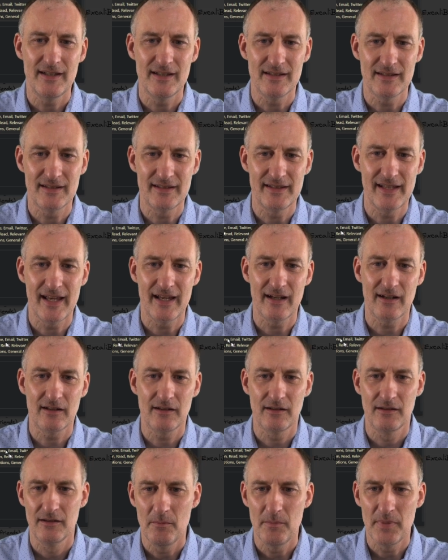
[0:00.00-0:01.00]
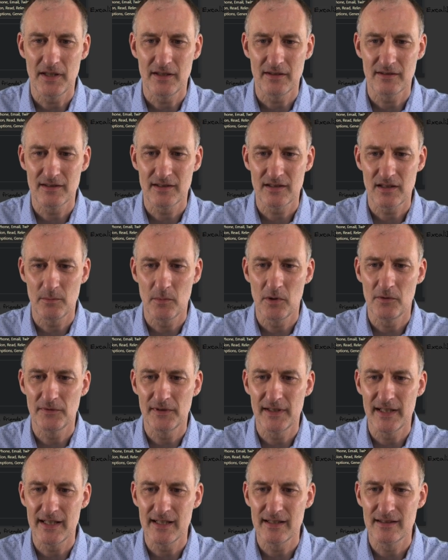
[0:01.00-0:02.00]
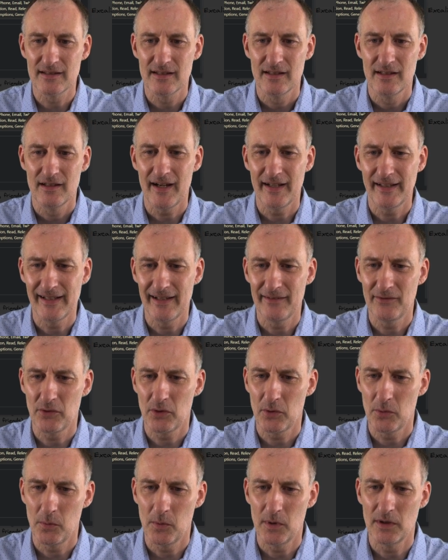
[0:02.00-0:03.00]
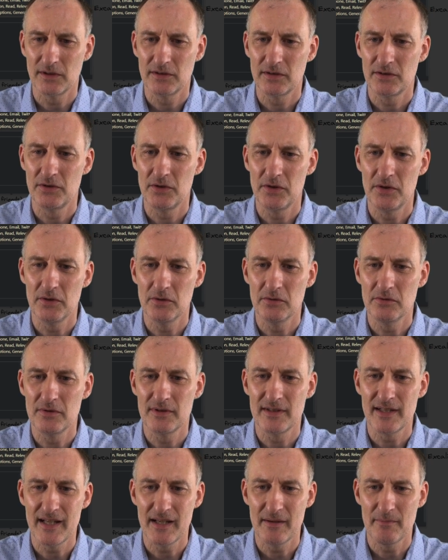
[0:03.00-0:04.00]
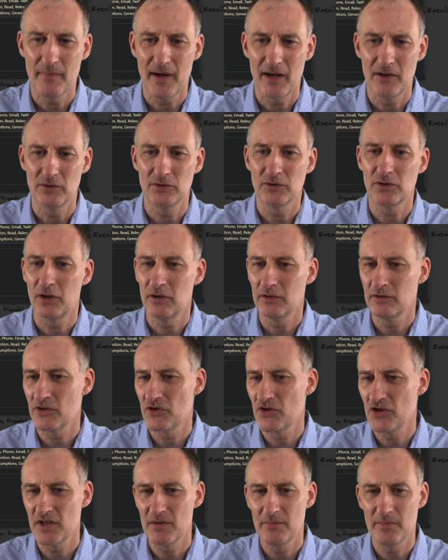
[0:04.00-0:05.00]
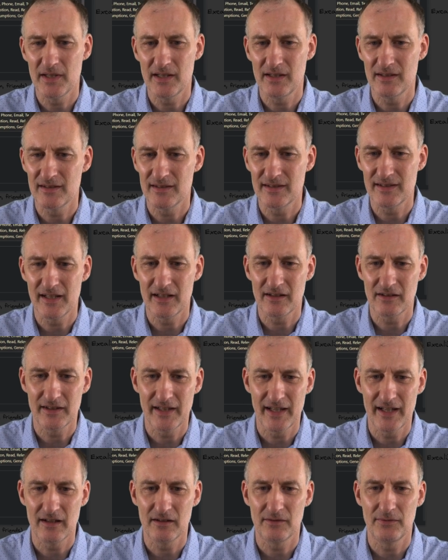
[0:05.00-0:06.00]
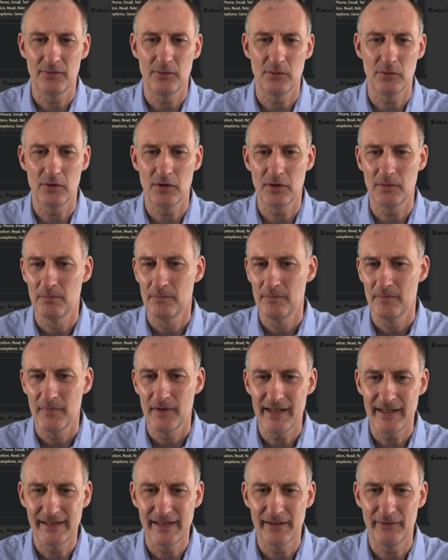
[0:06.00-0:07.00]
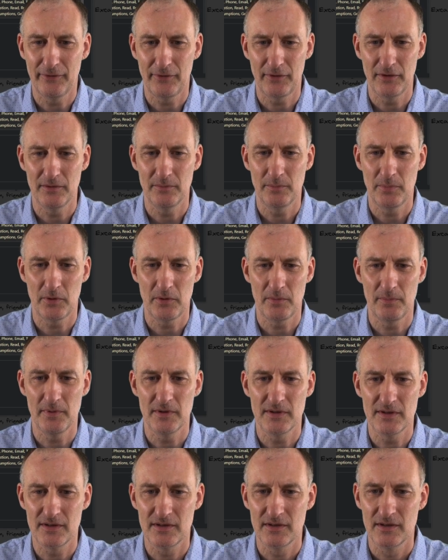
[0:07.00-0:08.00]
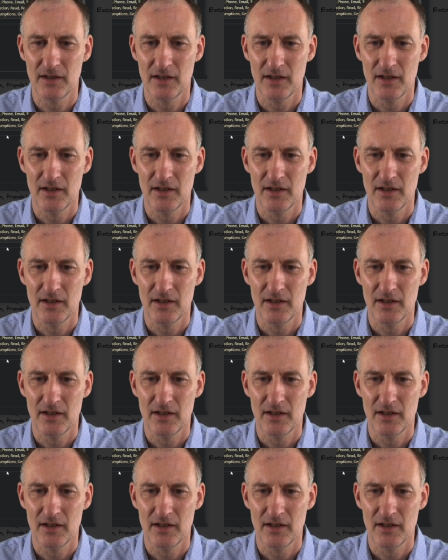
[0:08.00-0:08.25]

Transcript: is there because some of these I never want to use in my ontology because they are there for a different purpose.